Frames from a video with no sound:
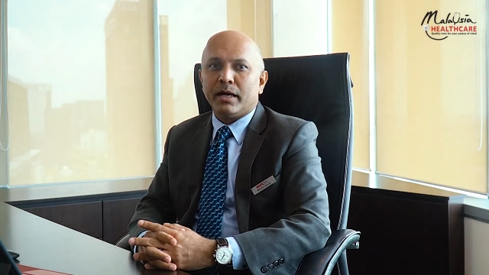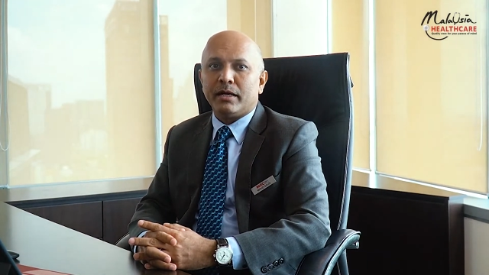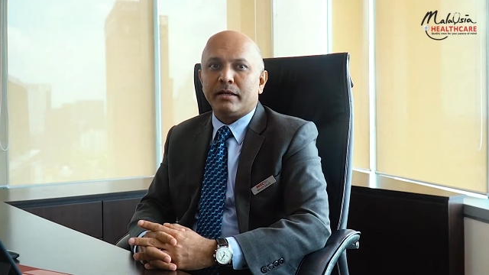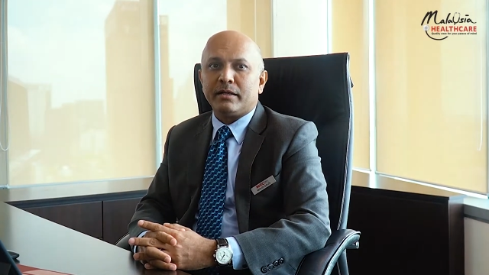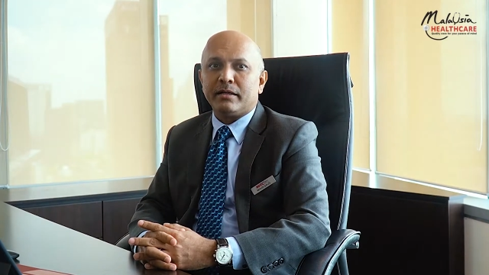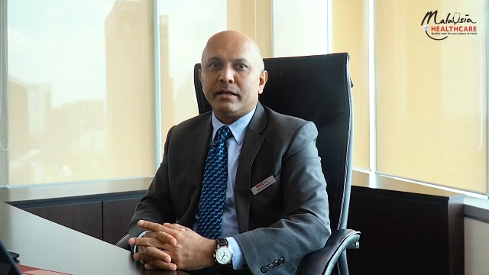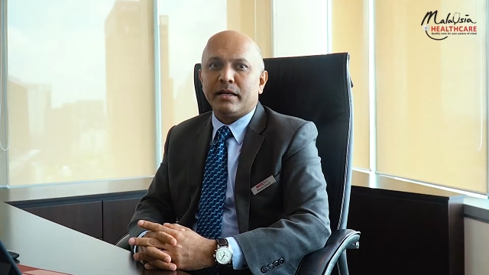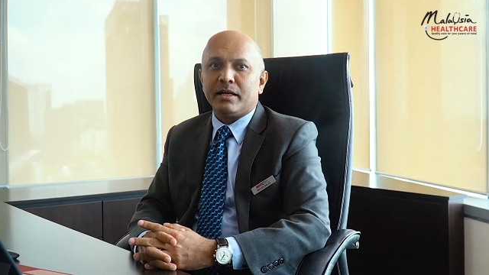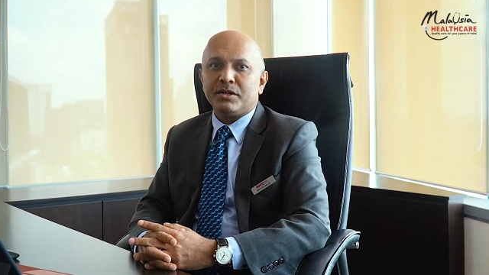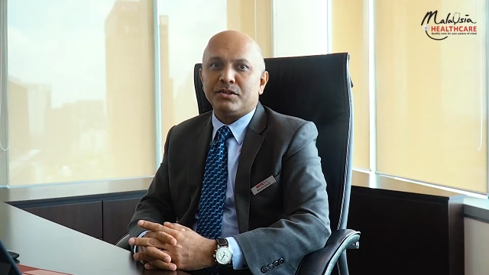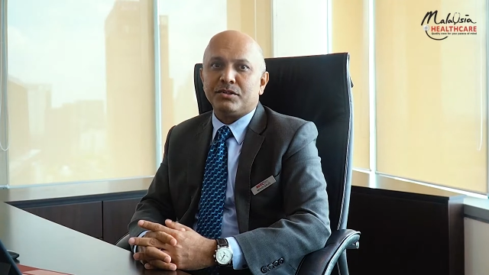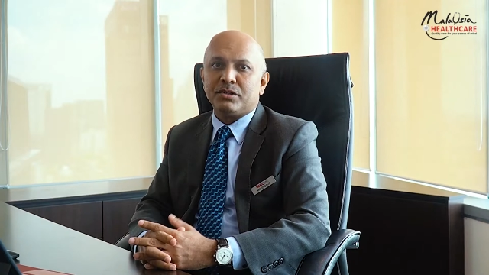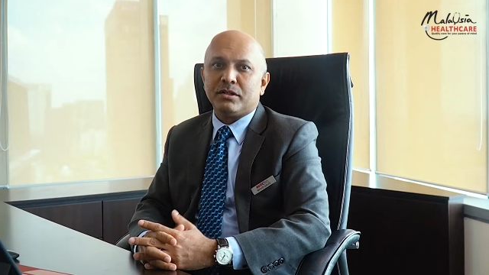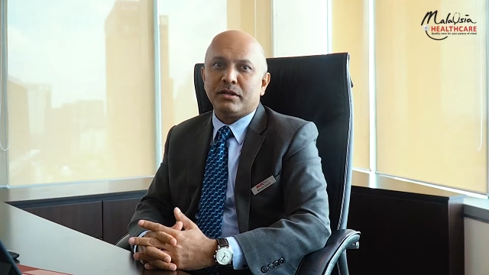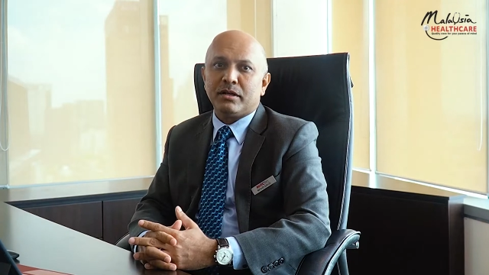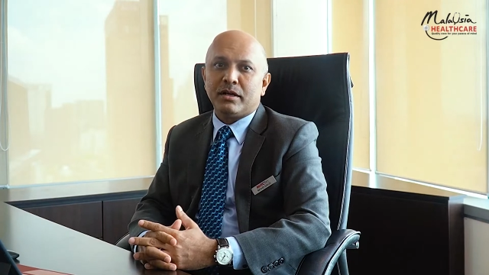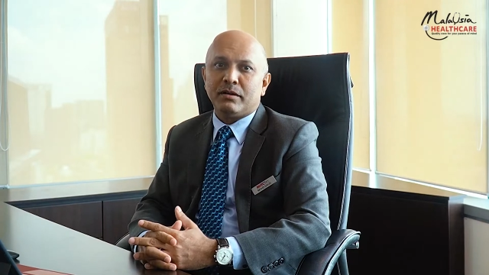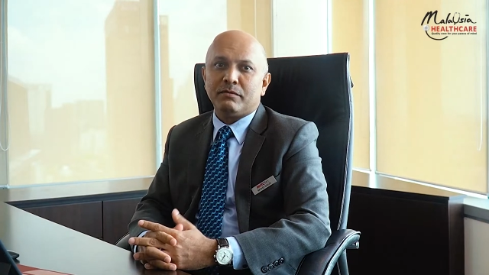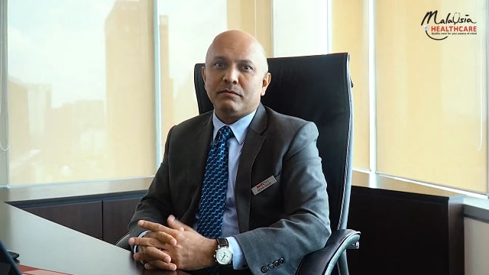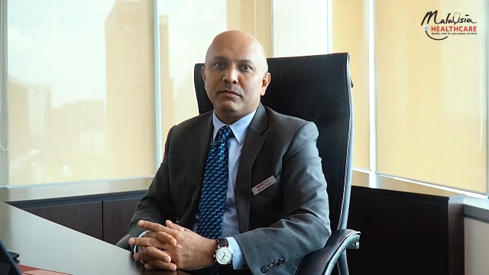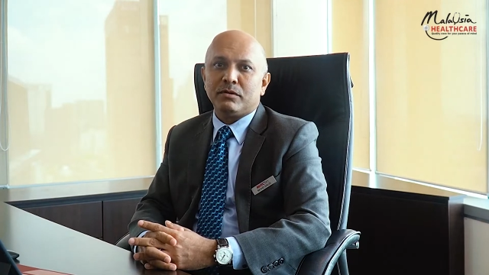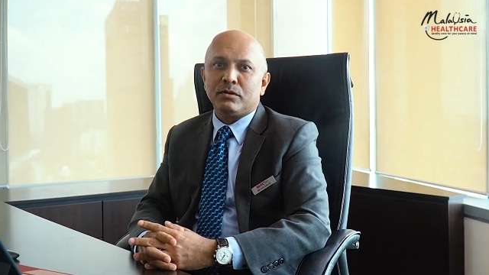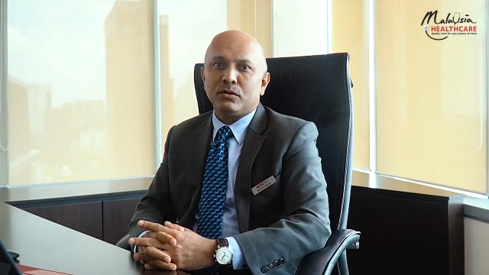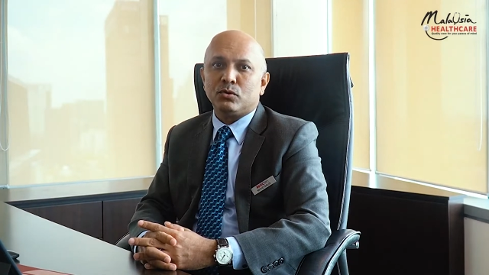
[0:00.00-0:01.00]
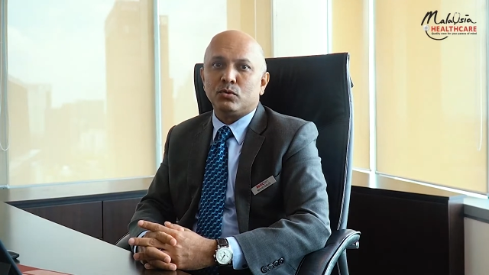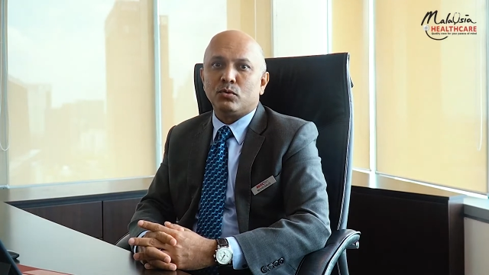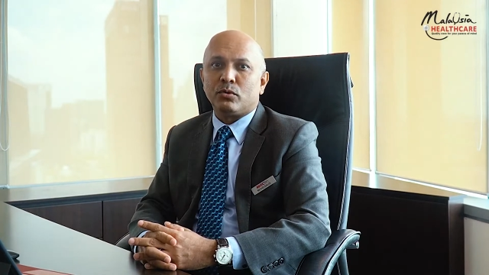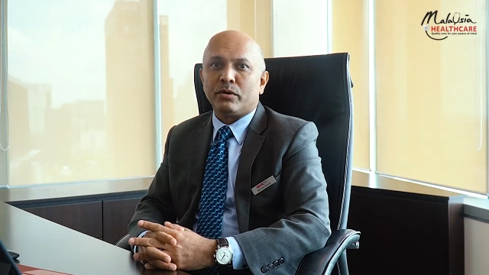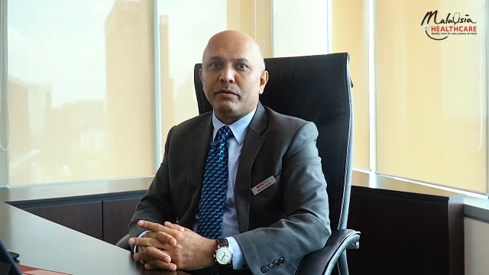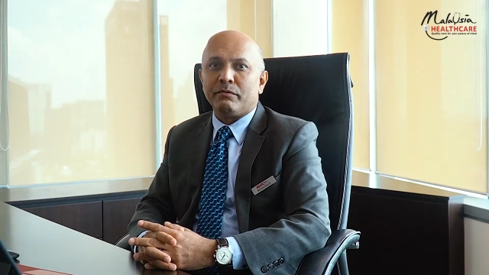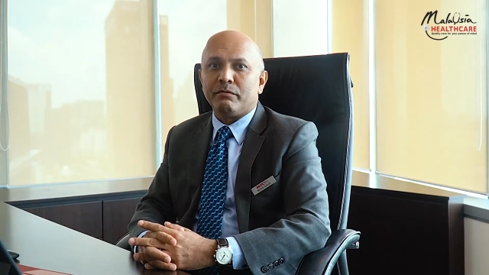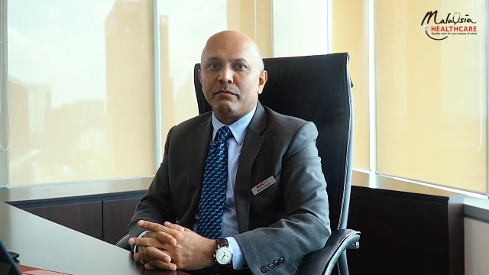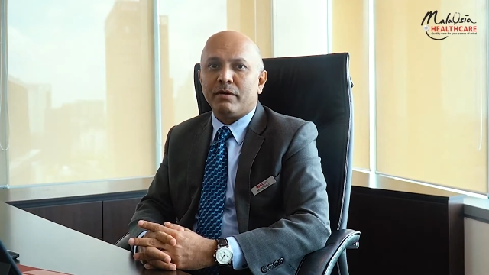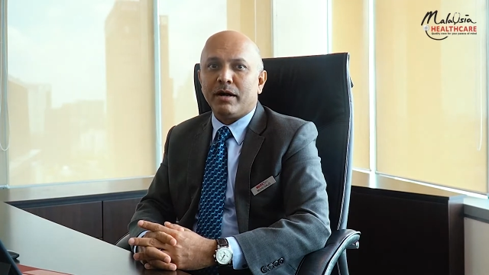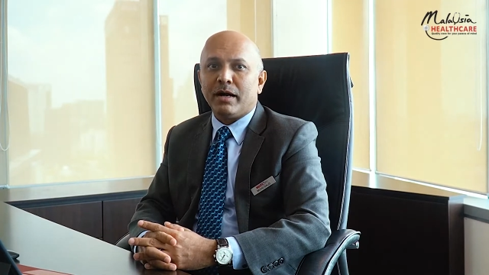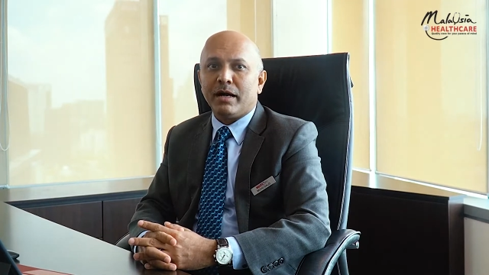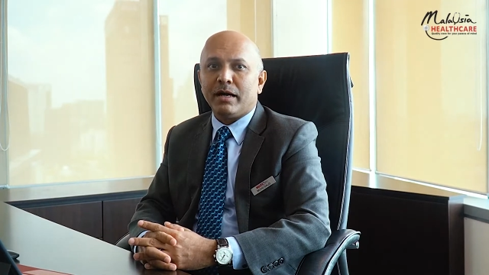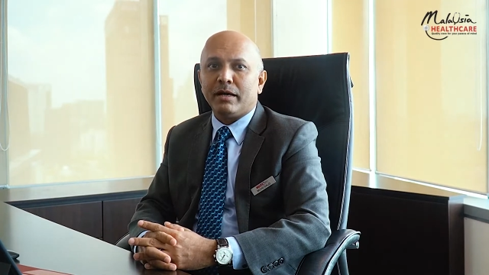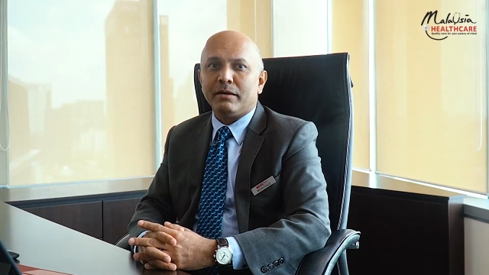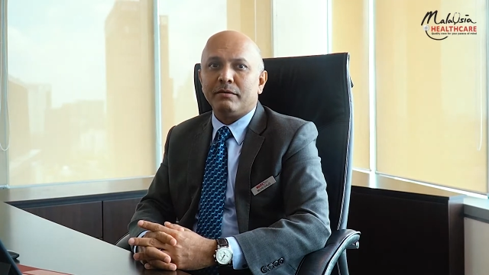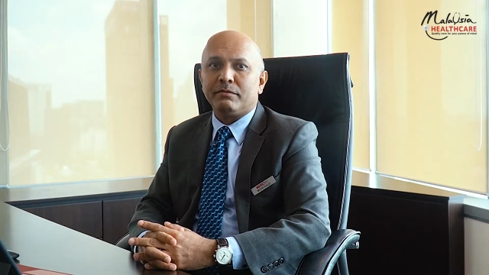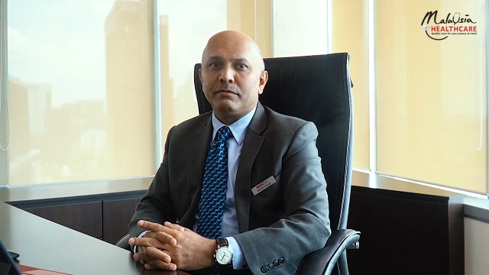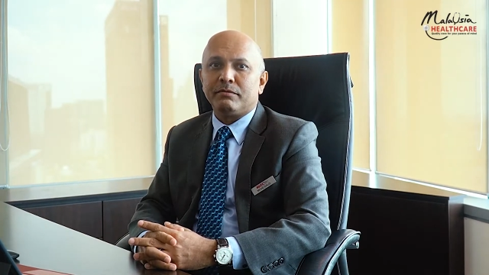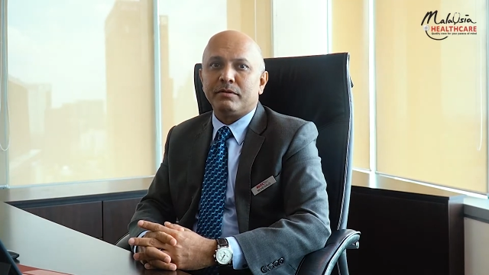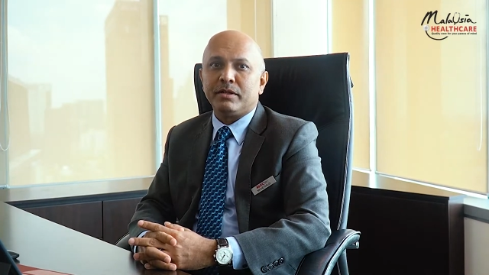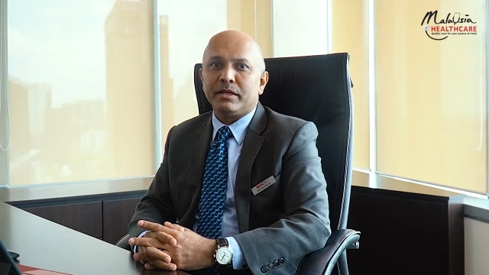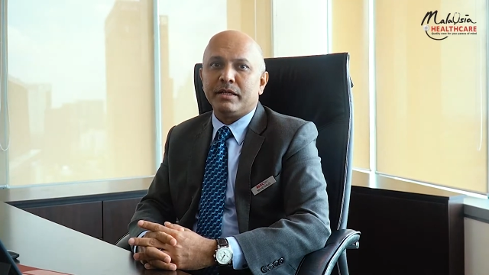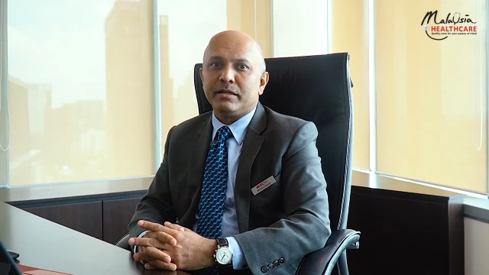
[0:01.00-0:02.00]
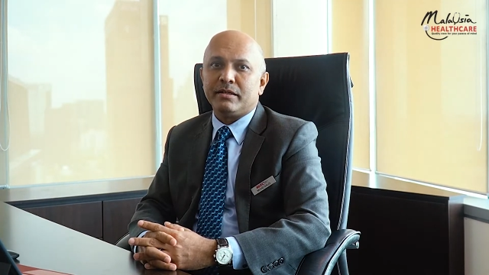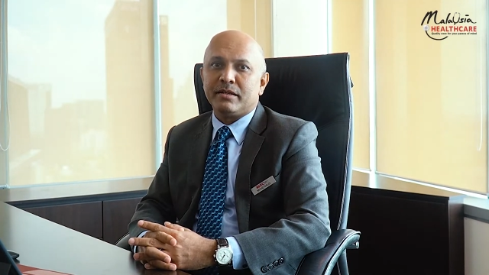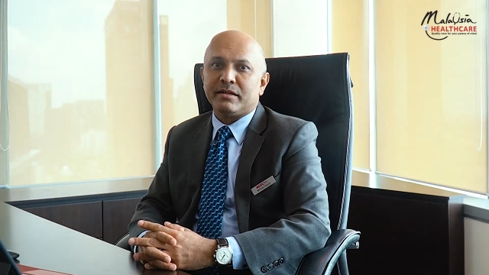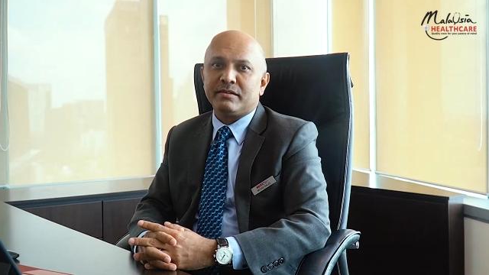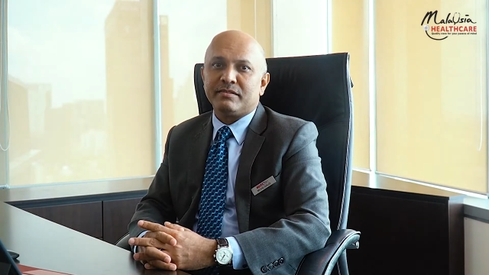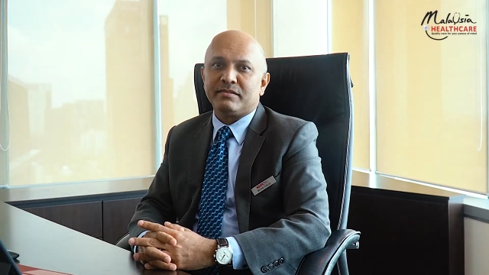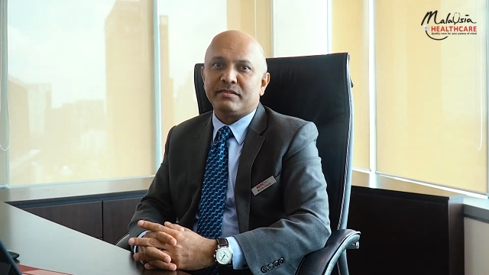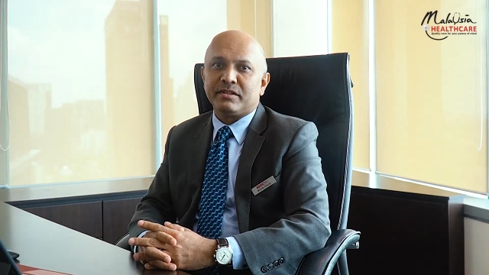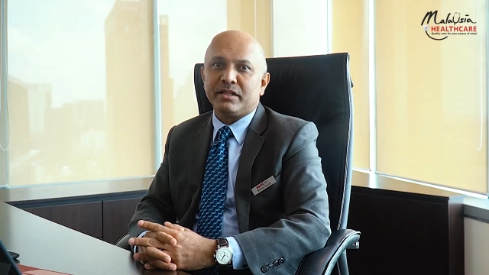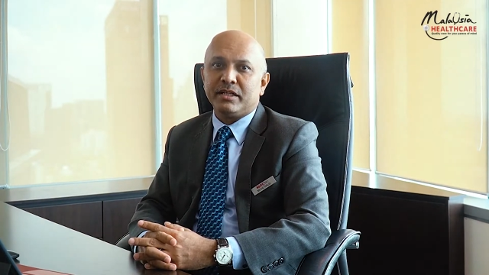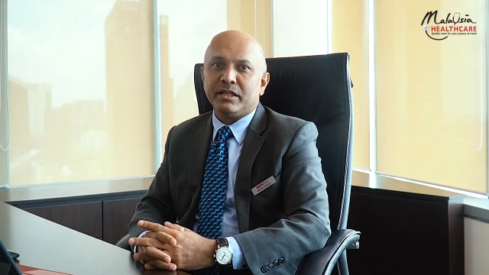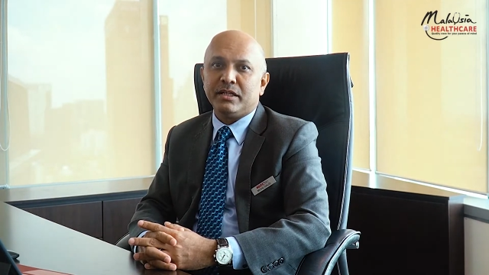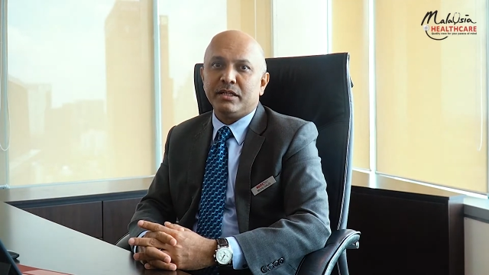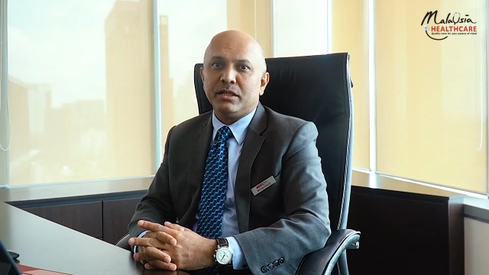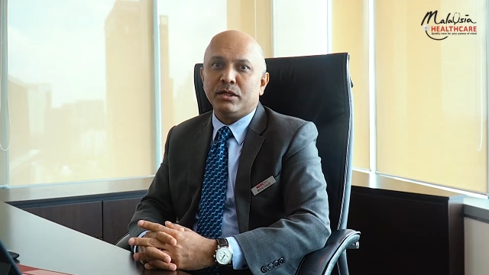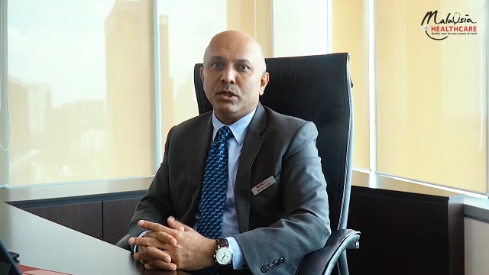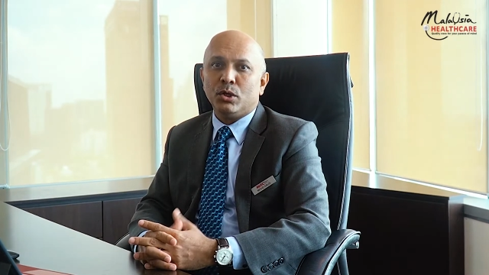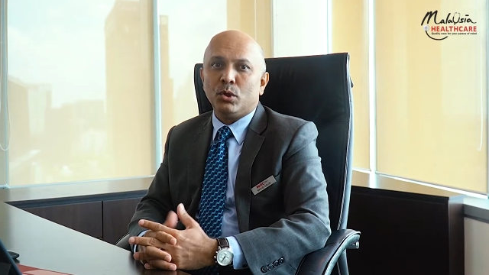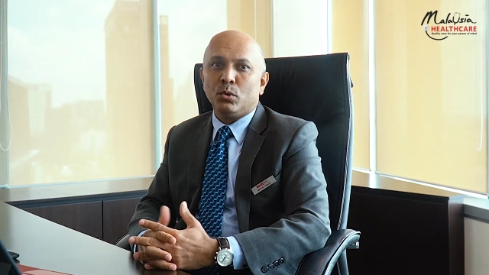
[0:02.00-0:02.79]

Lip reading: at a national level to revive the industry,